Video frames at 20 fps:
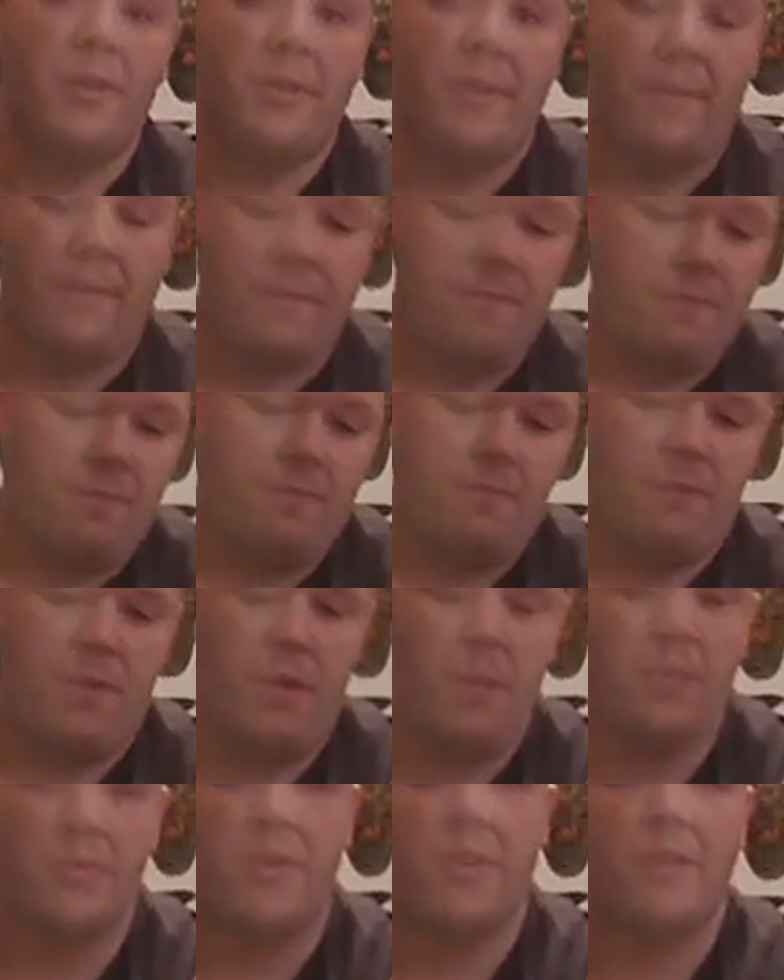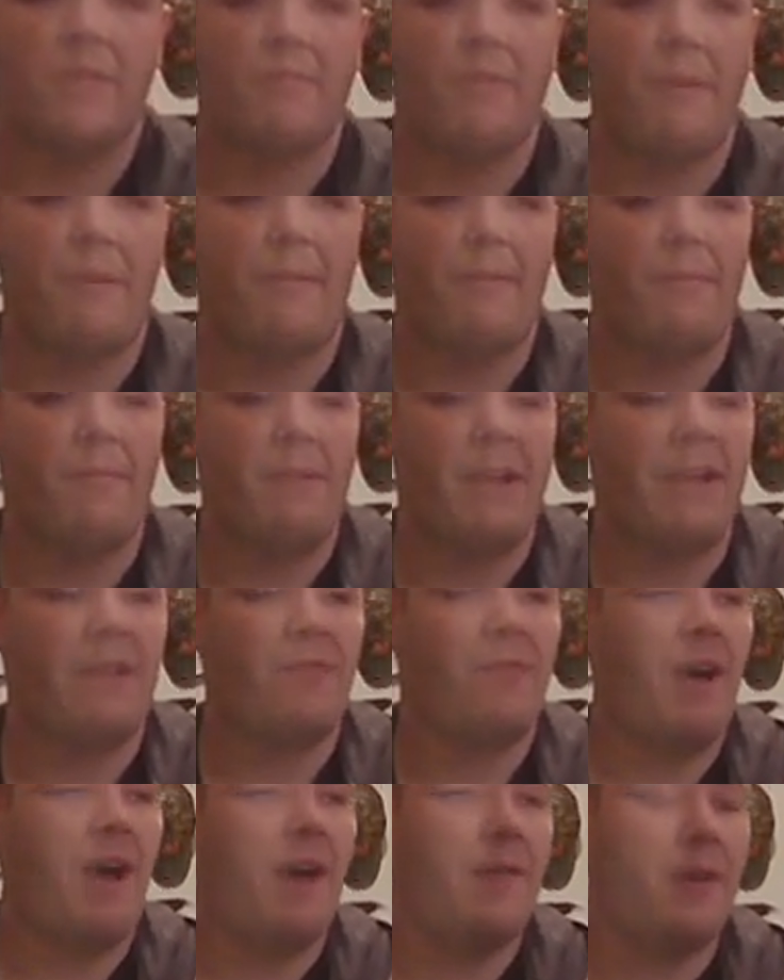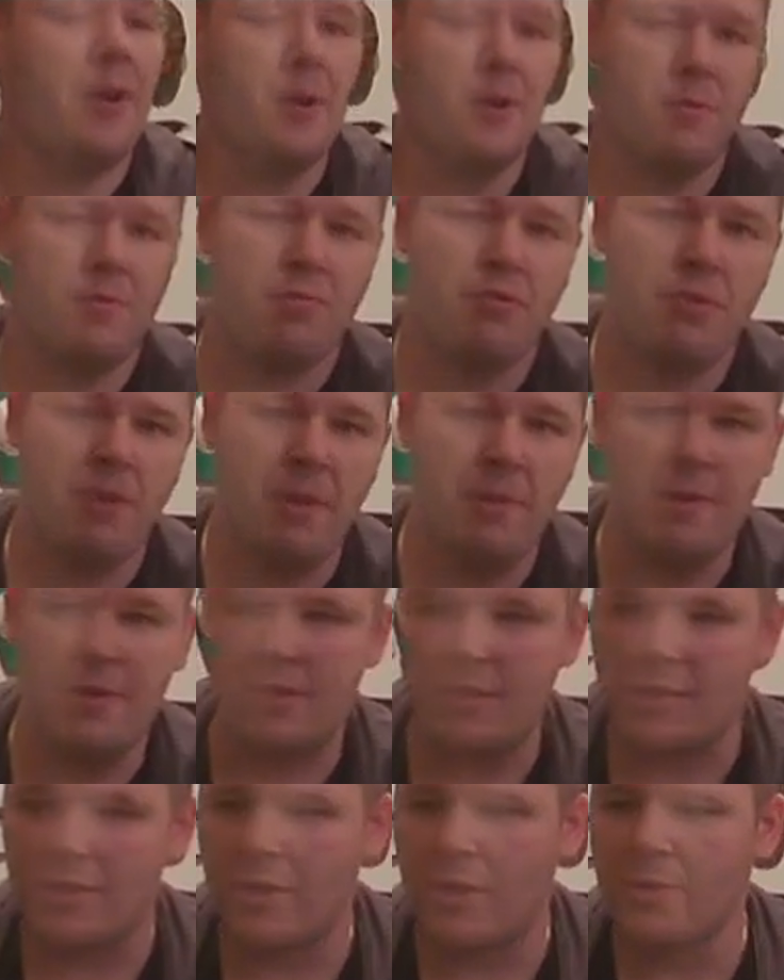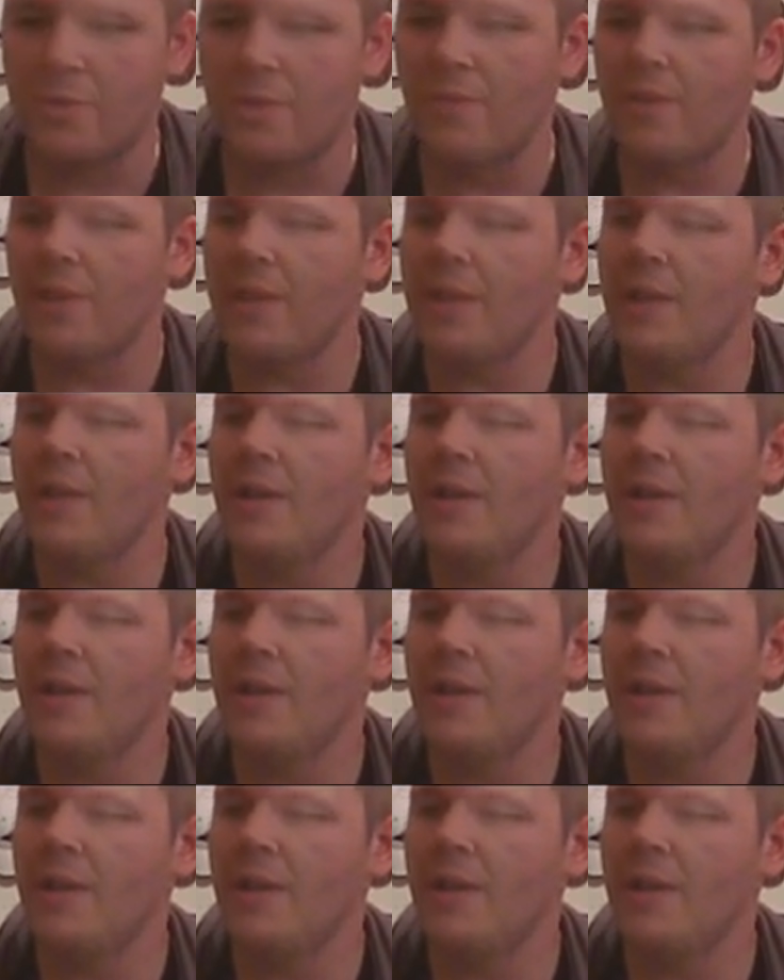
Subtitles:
I've used these probably for the past 5 years pretty much exclusively.